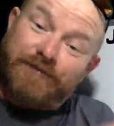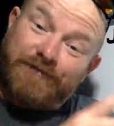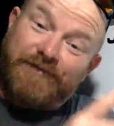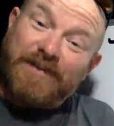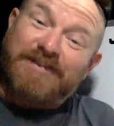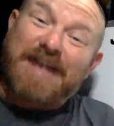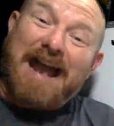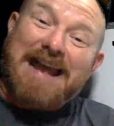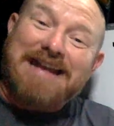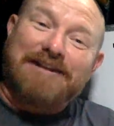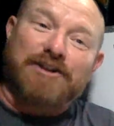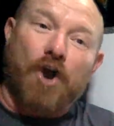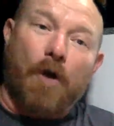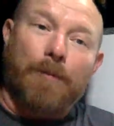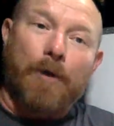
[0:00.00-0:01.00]
day
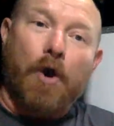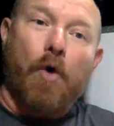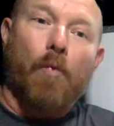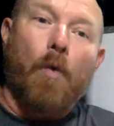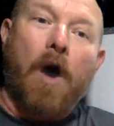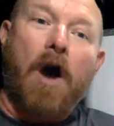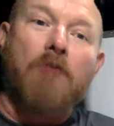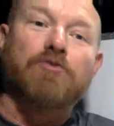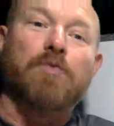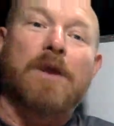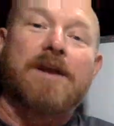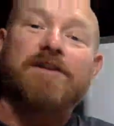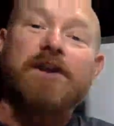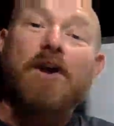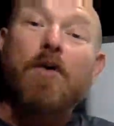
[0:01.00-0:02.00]
job at
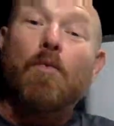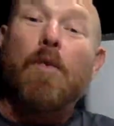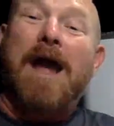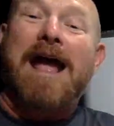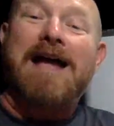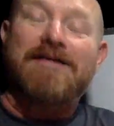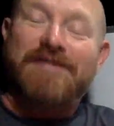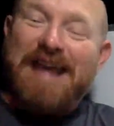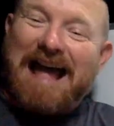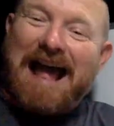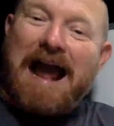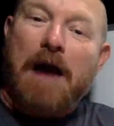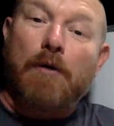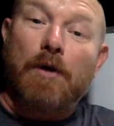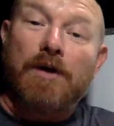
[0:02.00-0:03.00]
Wildwind, where the
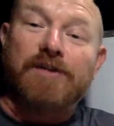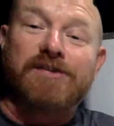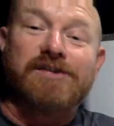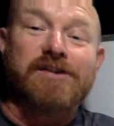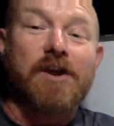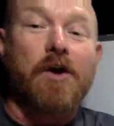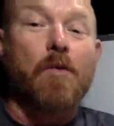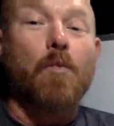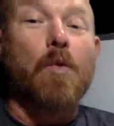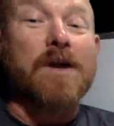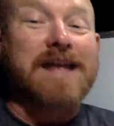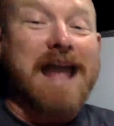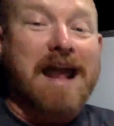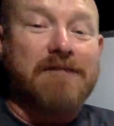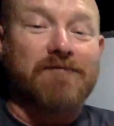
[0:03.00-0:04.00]
hours were
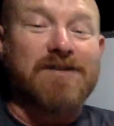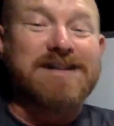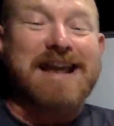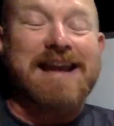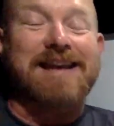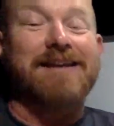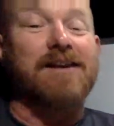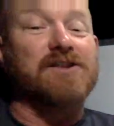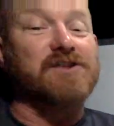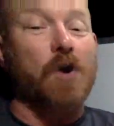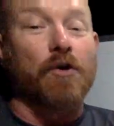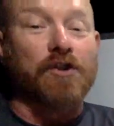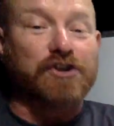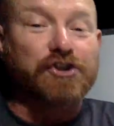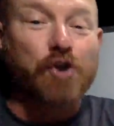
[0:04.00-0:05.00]
getting ridiculous.
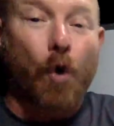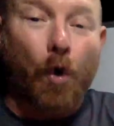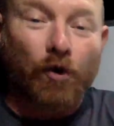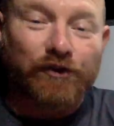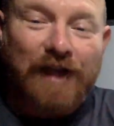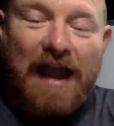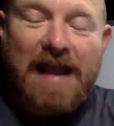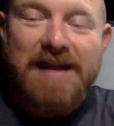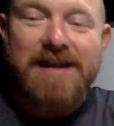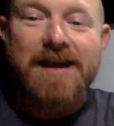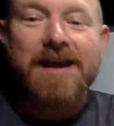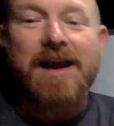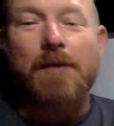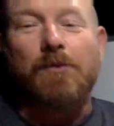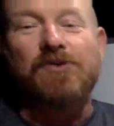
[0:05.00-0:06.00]
On a short day,
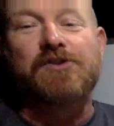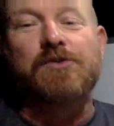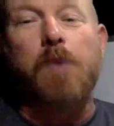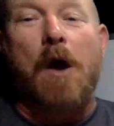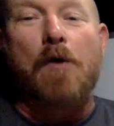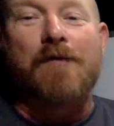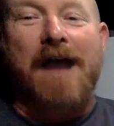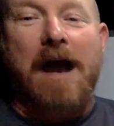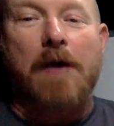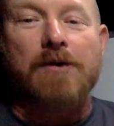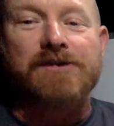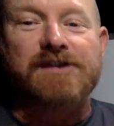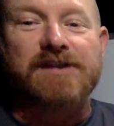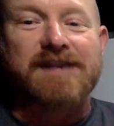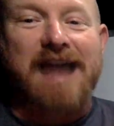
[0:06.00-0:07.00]
it was 12
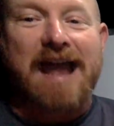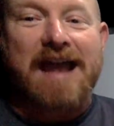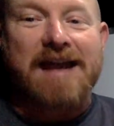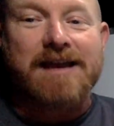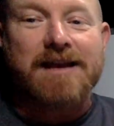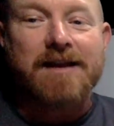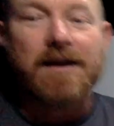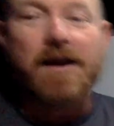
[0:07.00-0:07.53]
hours a day,